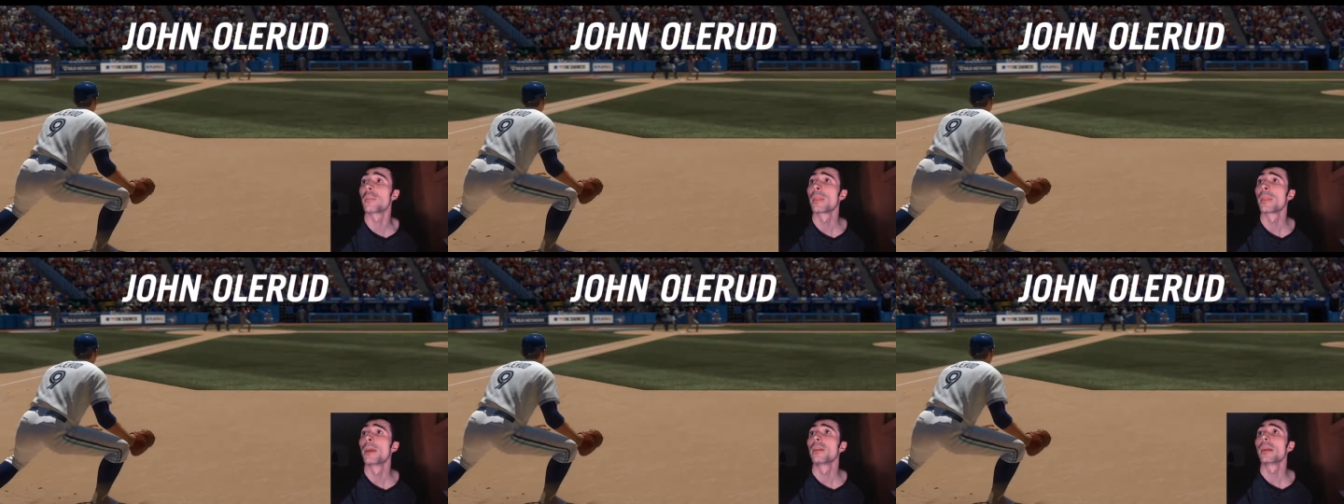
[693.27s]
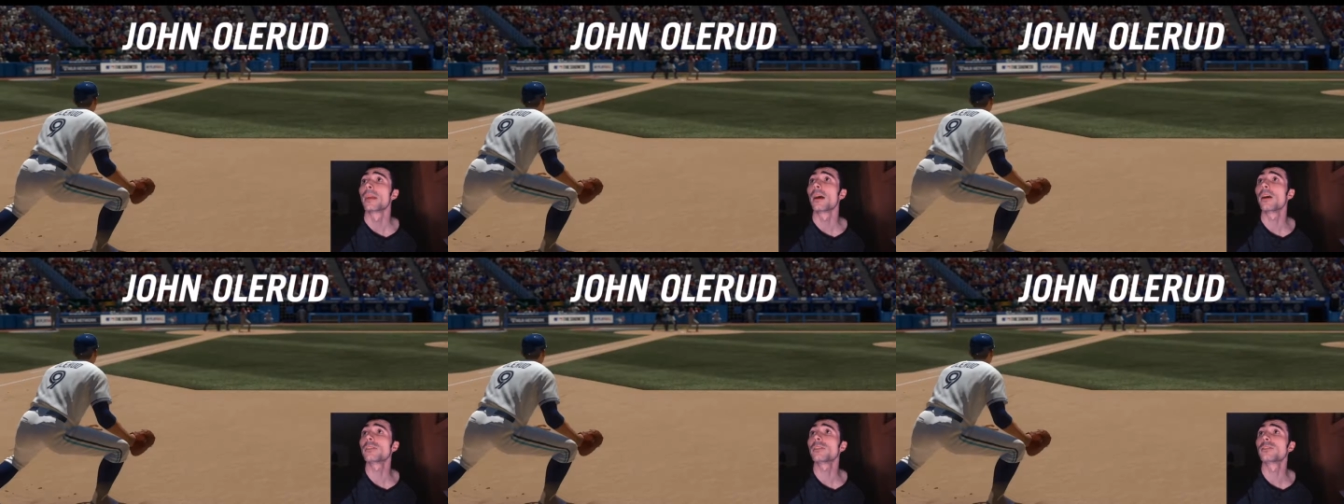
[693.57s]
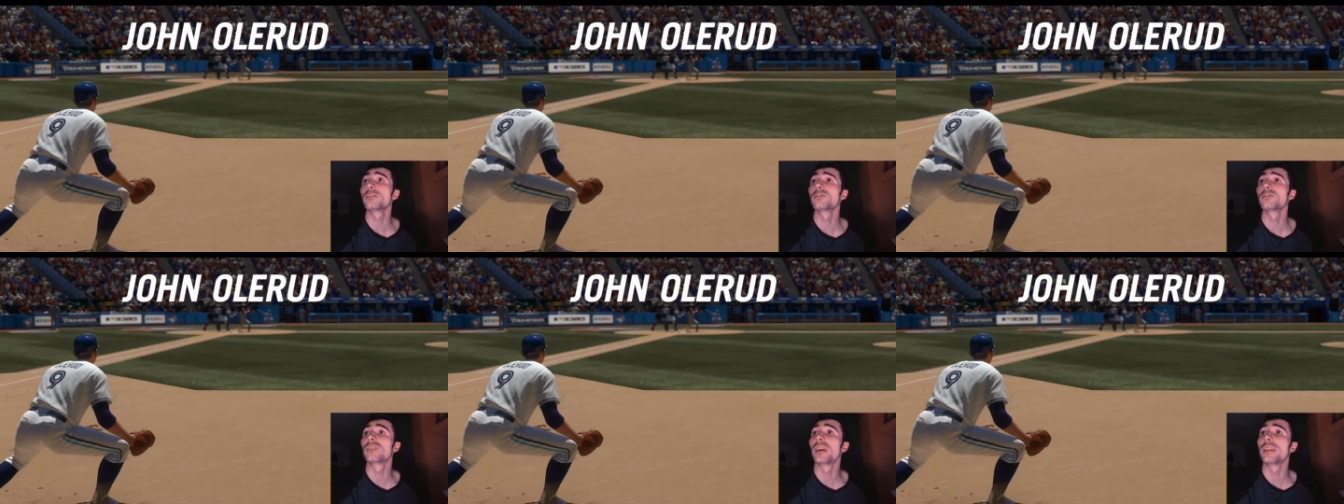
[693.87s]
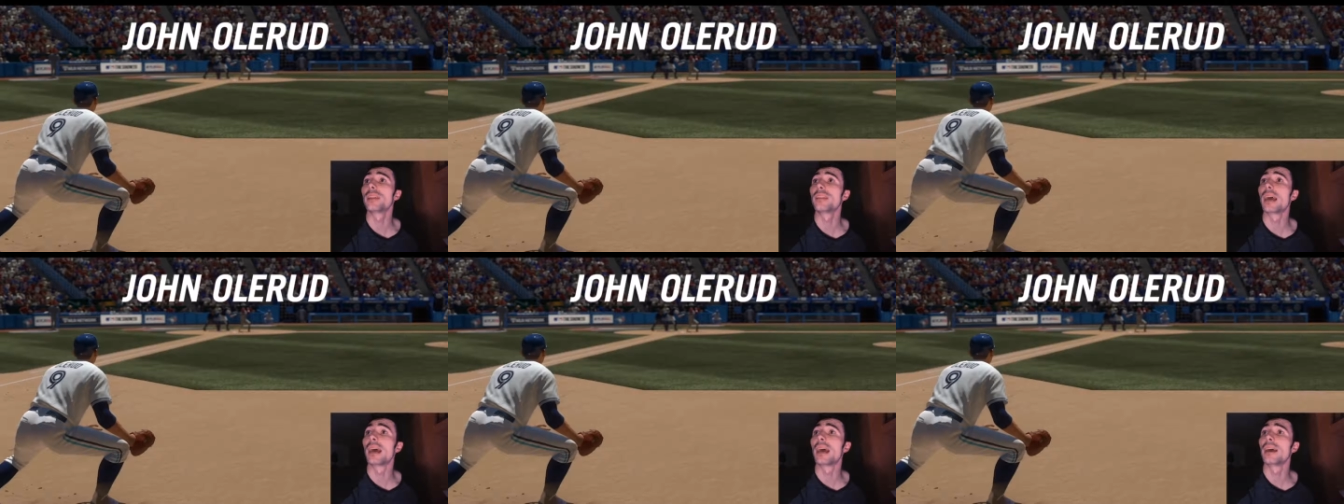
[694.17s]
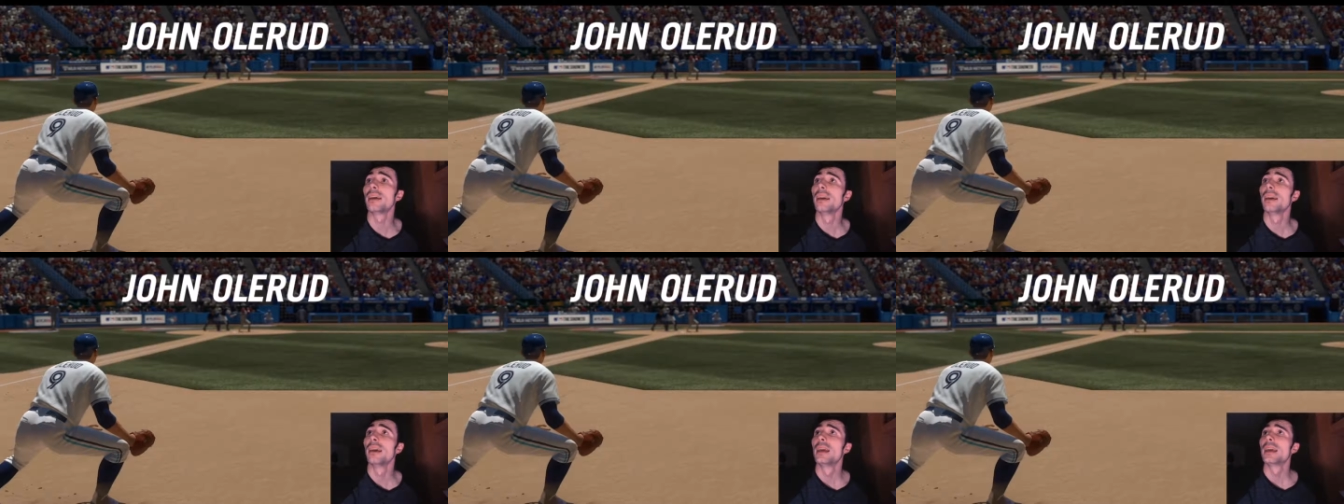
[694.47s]
They also said that
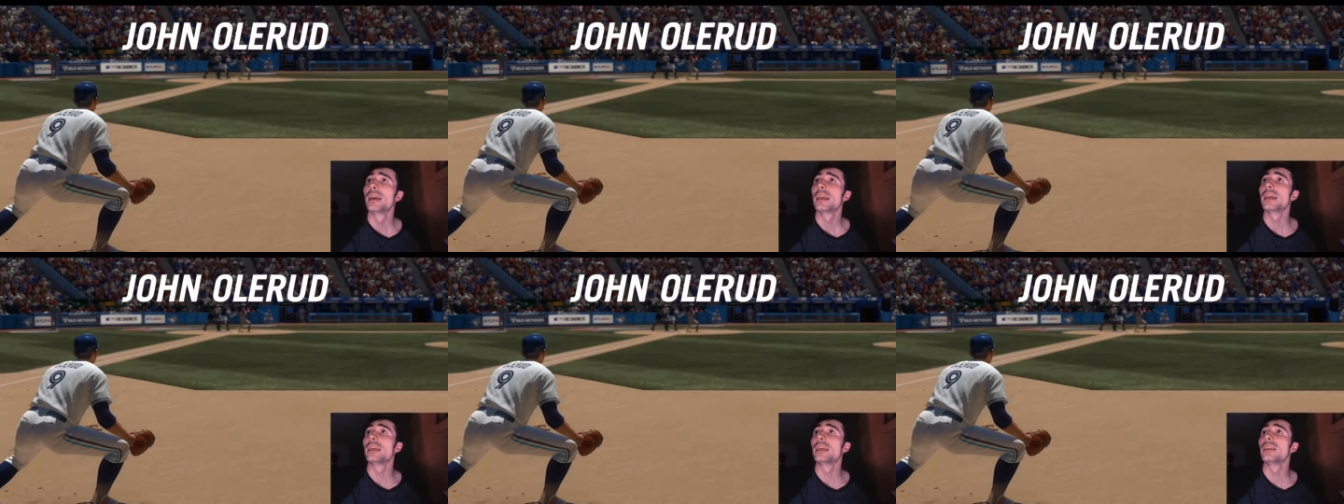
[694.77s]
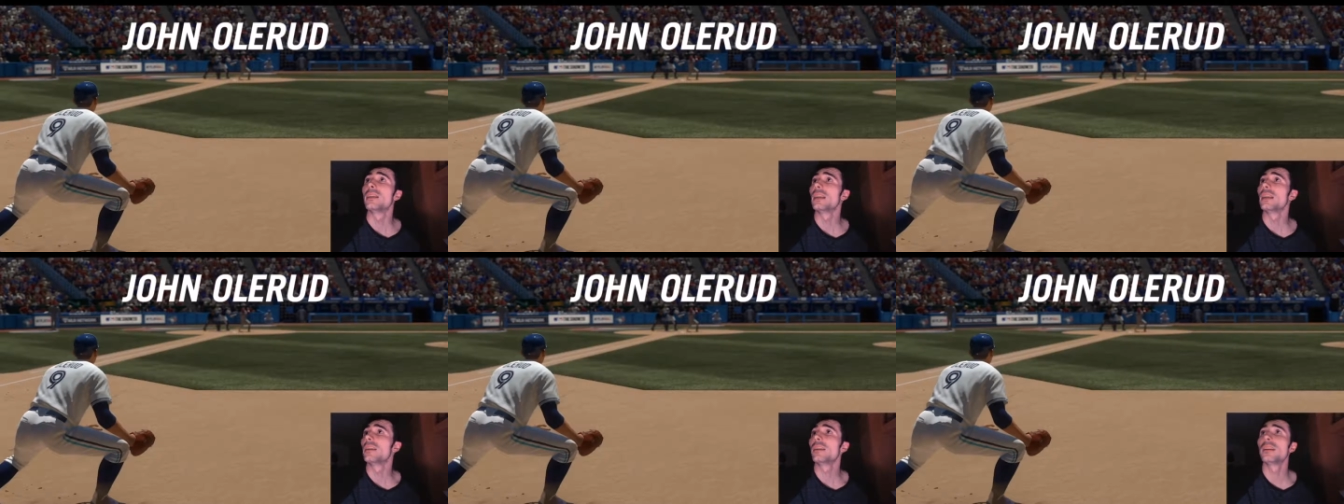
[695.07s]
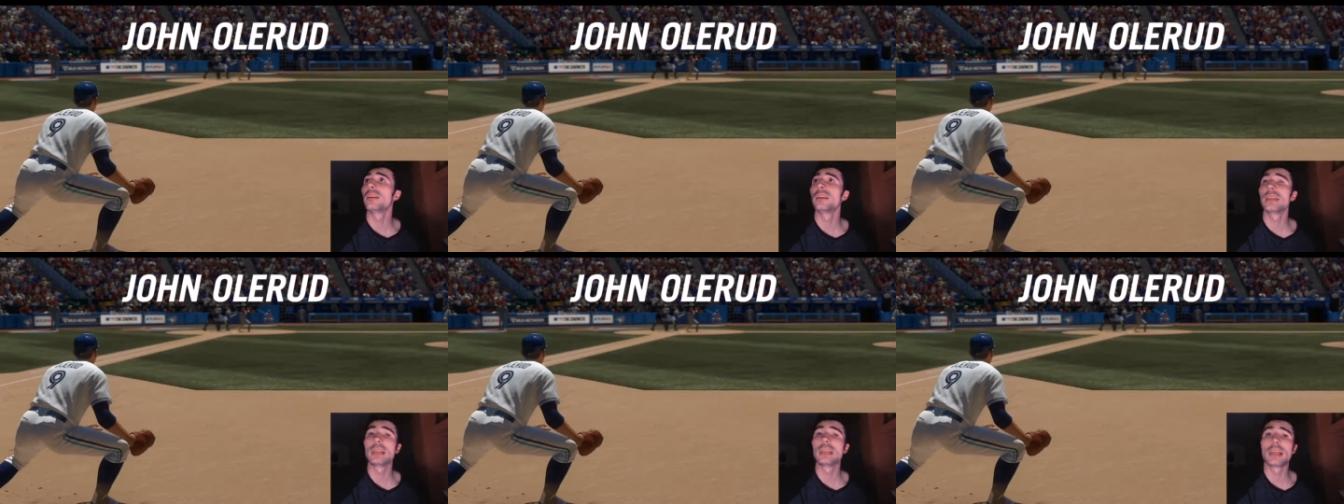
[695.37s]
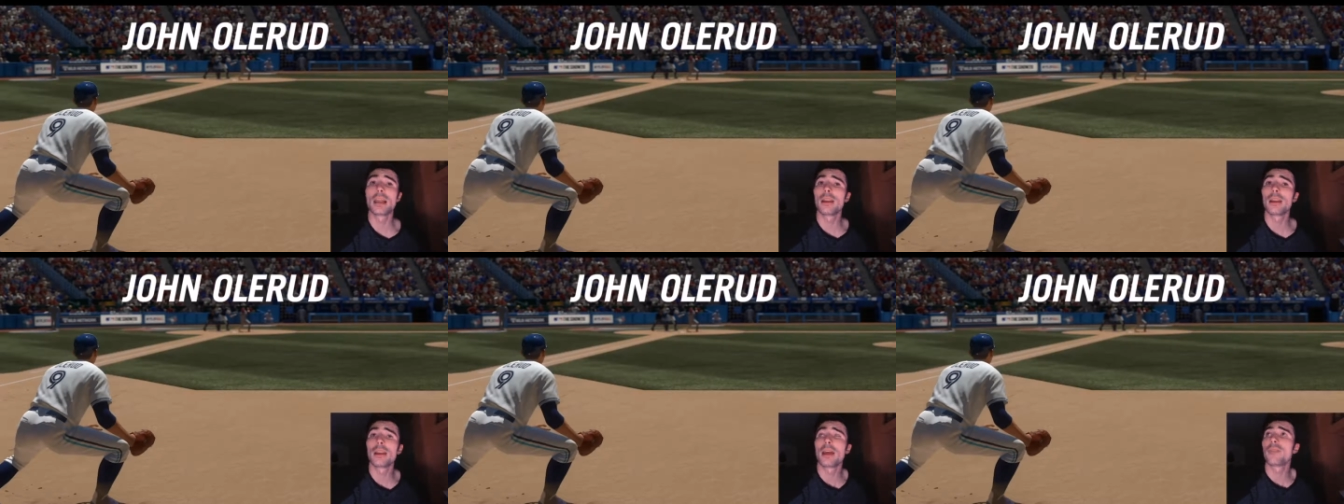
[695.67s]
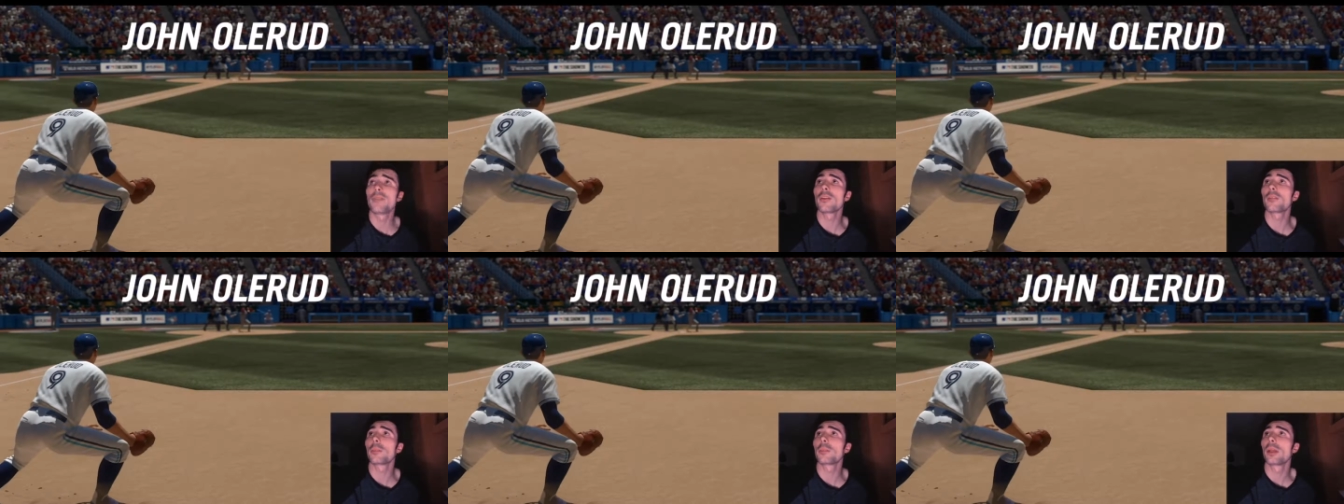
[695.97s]
he didn't he never
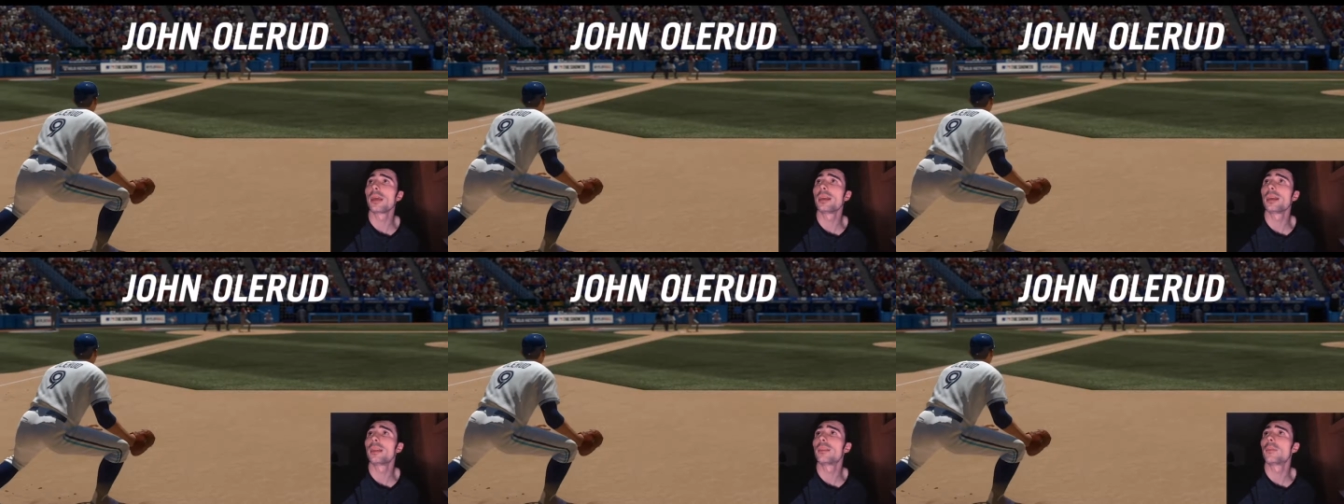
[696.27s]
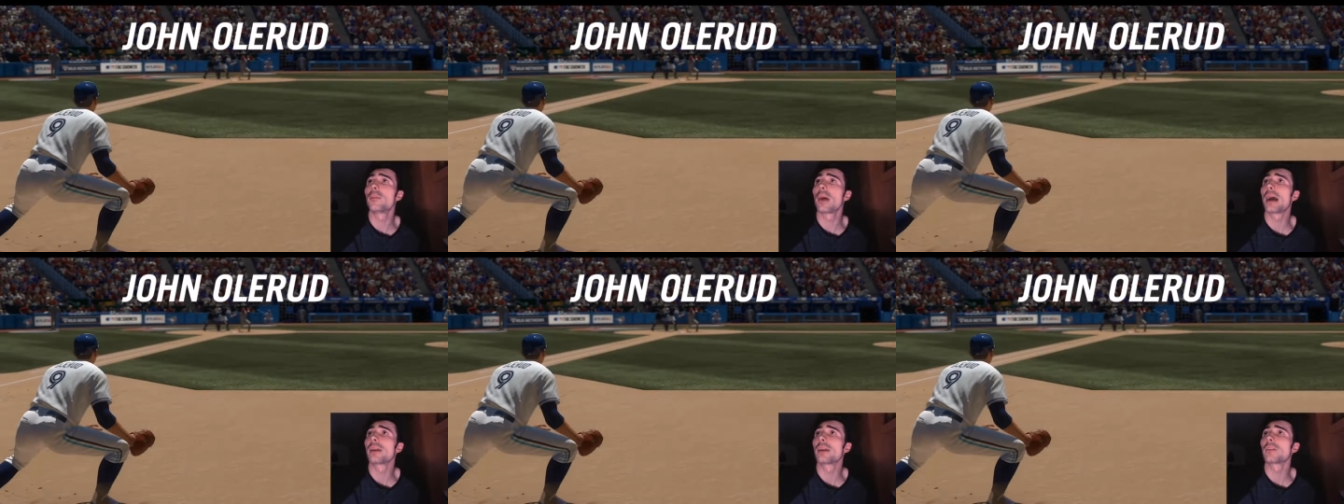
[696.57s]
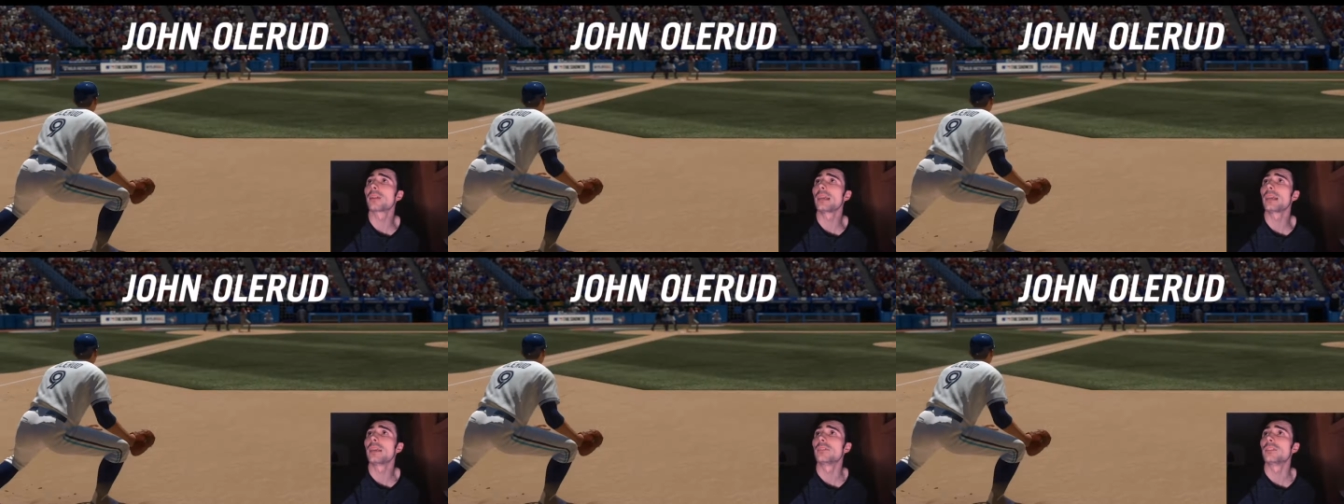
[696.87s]
played in the minor leagues.